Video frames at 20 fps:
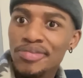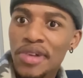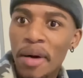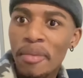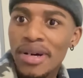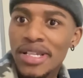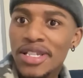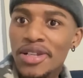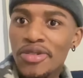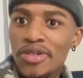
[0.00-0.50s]

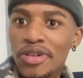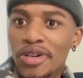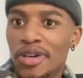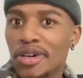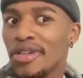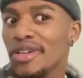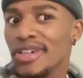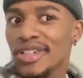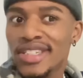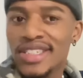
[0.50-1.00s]
Mustn't look
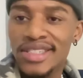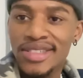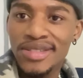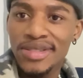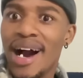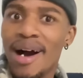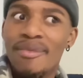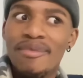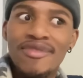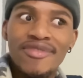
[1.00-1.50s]
good.
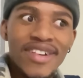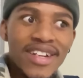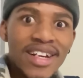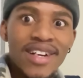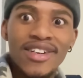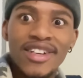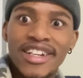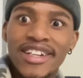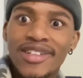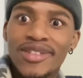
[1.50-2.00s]
I'm
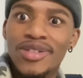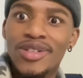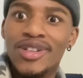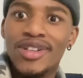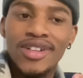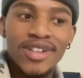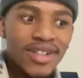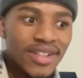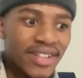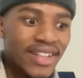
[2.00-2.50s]
finna gonna
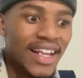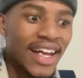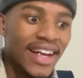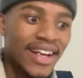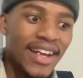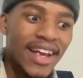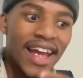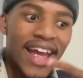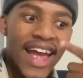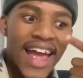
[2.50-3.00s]
look good,
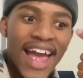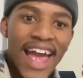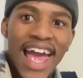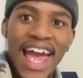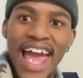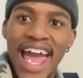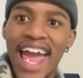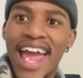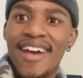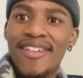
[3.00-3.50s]
like,
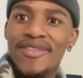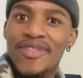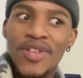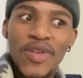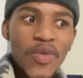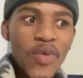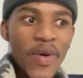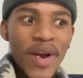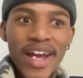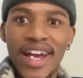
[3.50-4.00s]

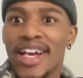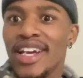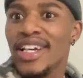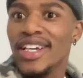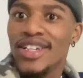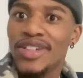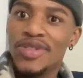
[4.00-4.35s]
everywhere.